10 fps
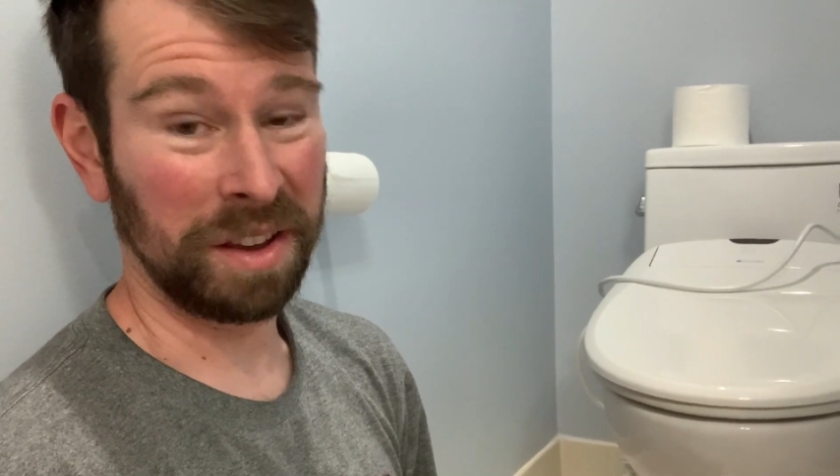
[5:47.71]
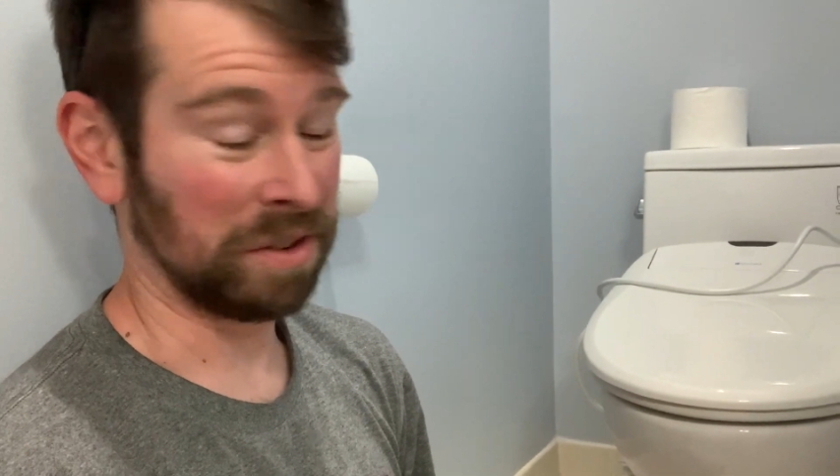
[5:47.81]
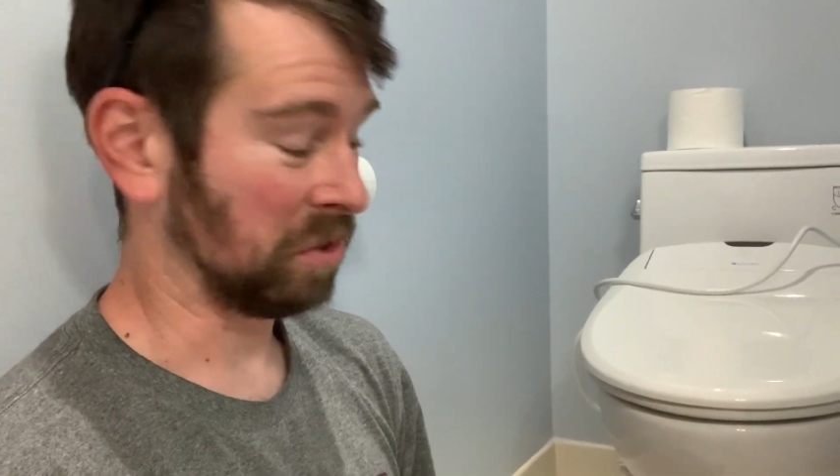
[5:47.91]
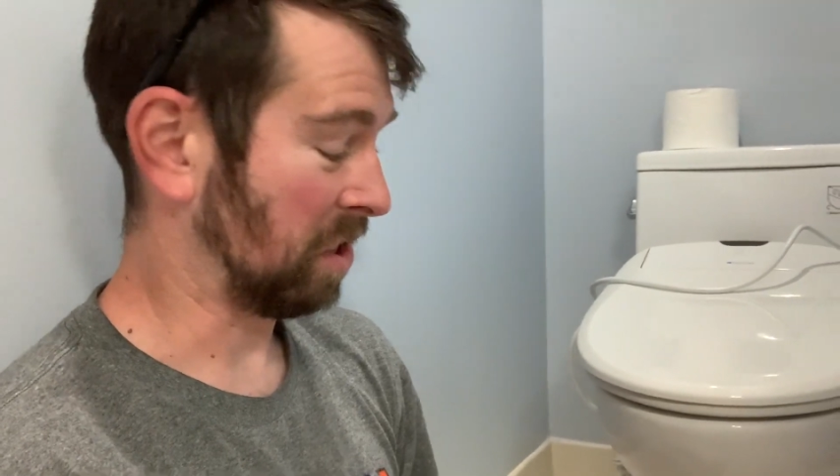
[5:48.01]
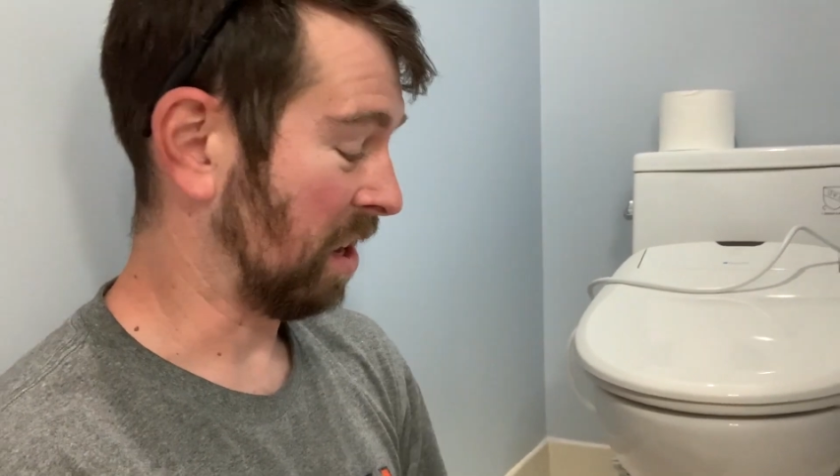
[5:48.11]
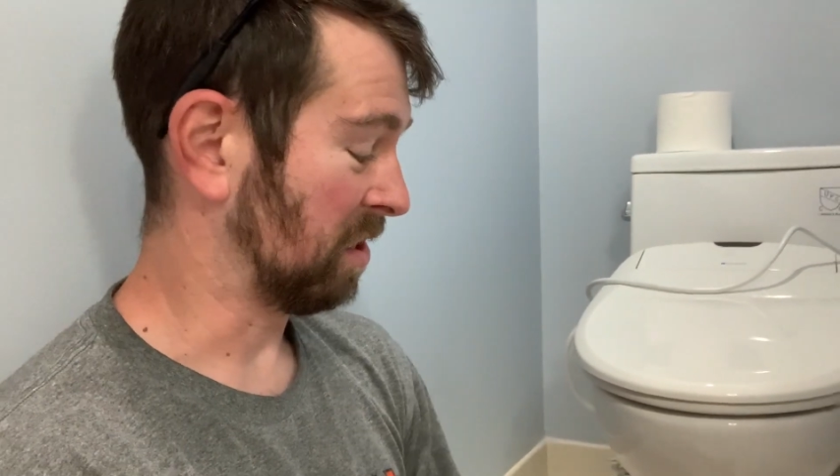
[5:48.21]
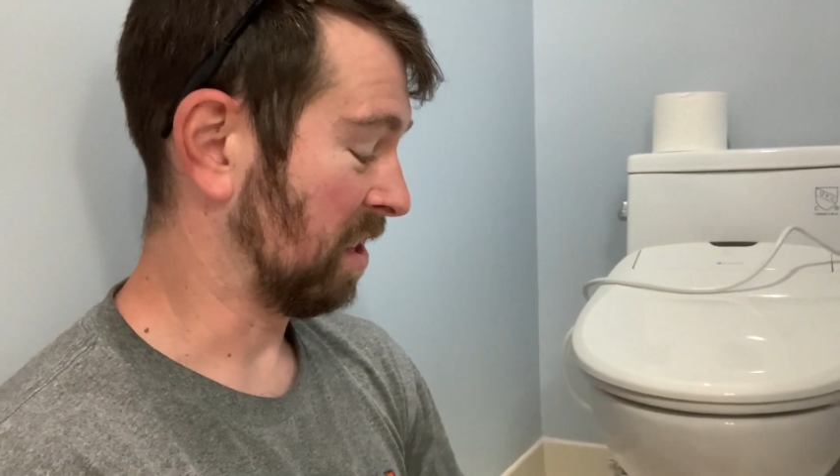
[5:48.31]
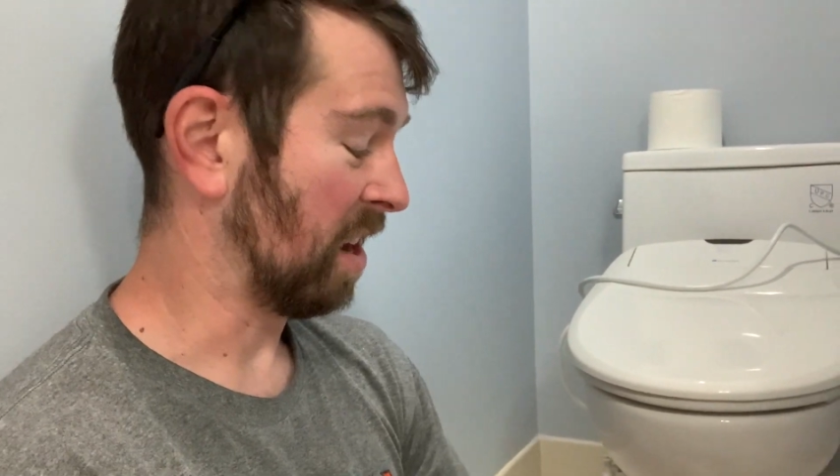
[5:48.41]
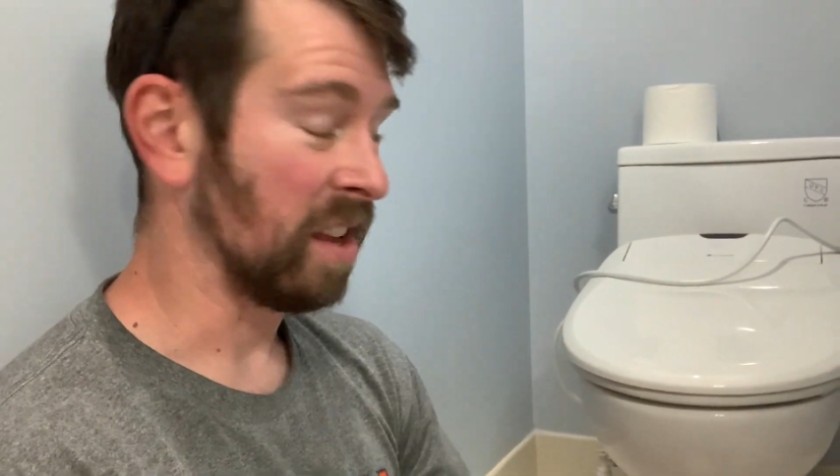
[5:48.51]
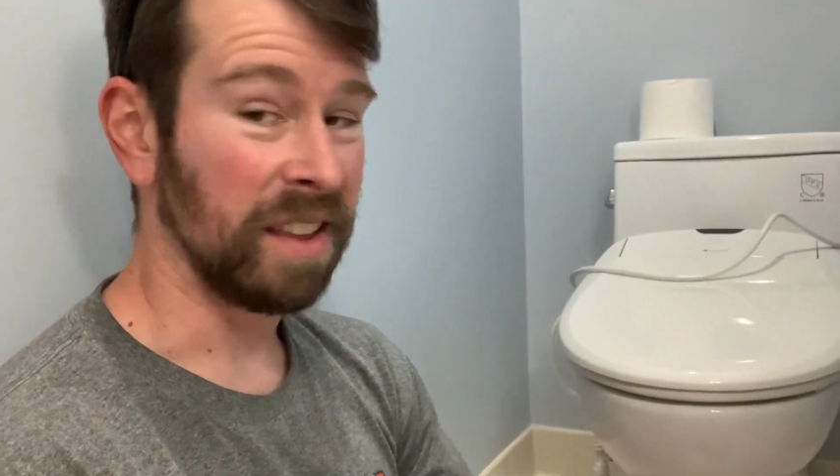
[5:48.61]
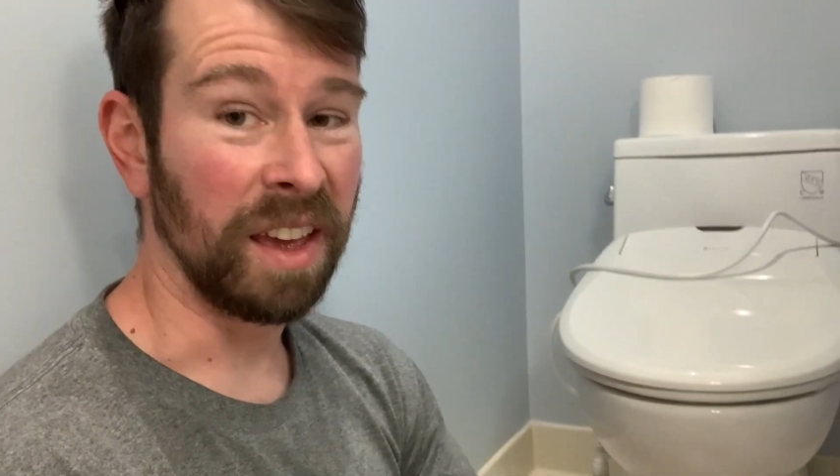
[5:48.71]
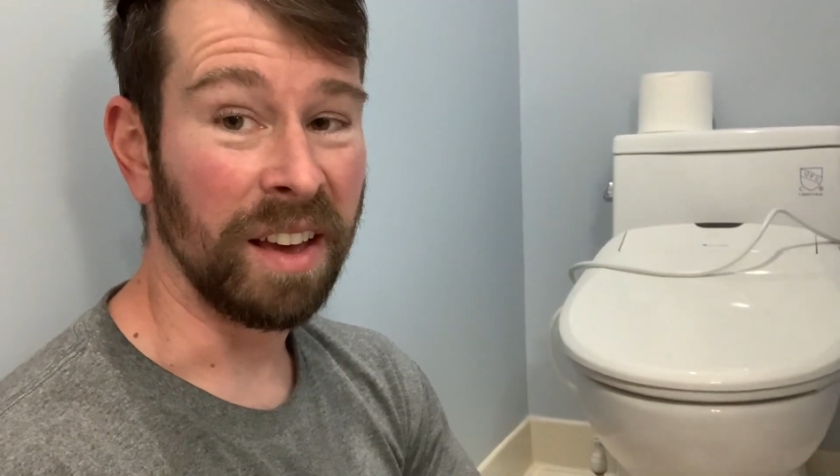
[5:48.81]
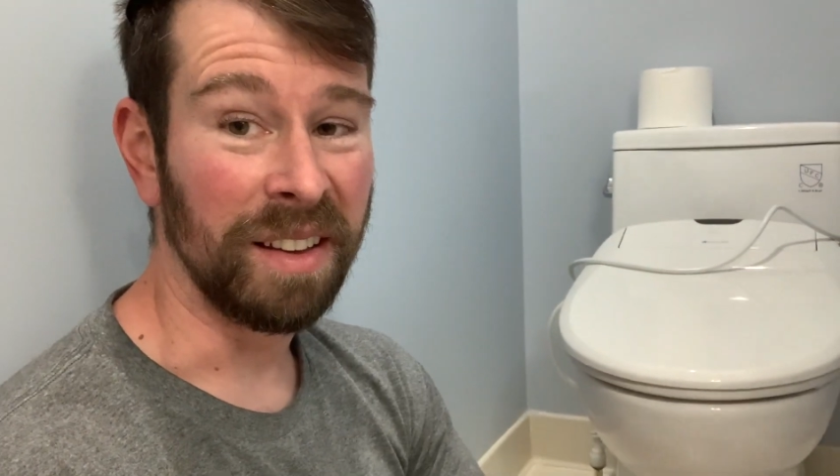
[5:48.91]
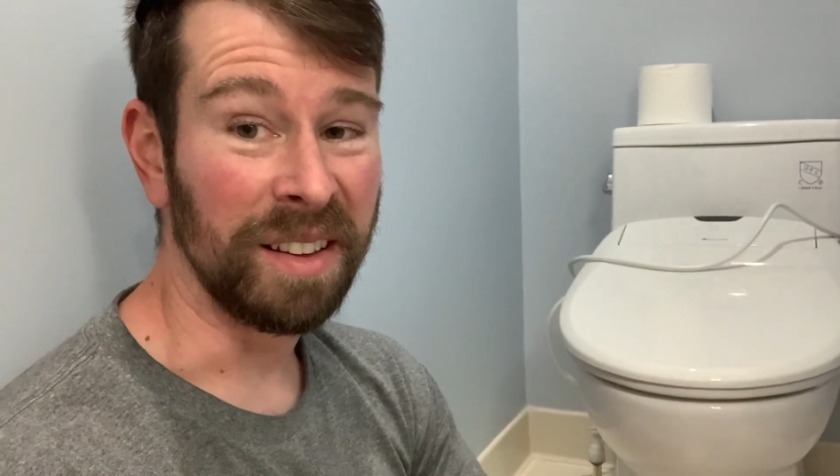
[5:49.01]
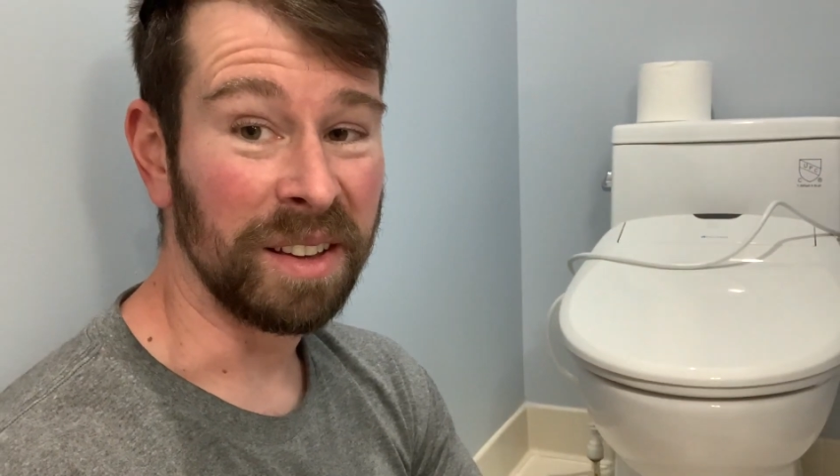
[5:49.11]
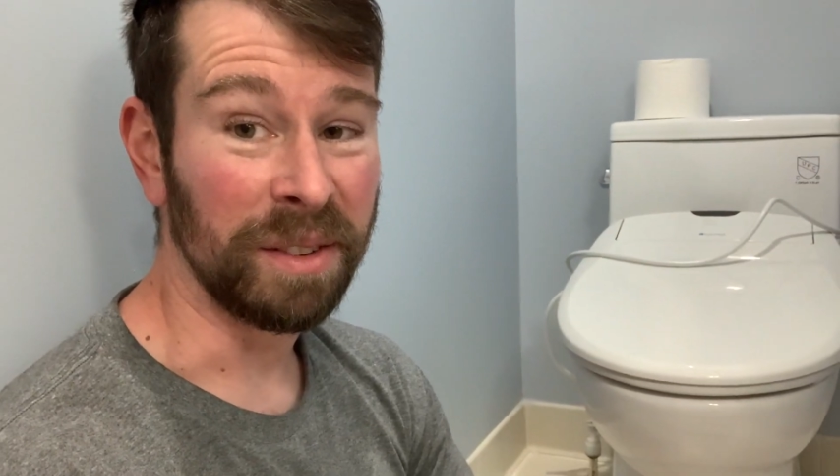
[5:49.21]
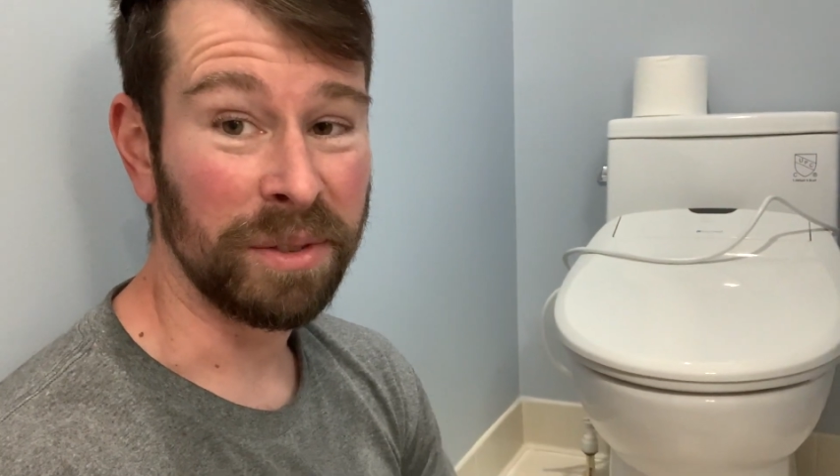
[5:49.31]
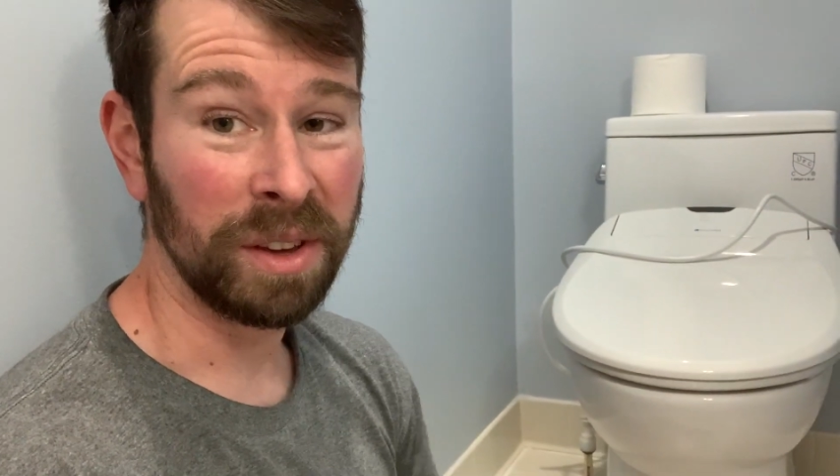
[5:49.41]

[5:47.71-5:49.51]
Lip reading: understands the idea of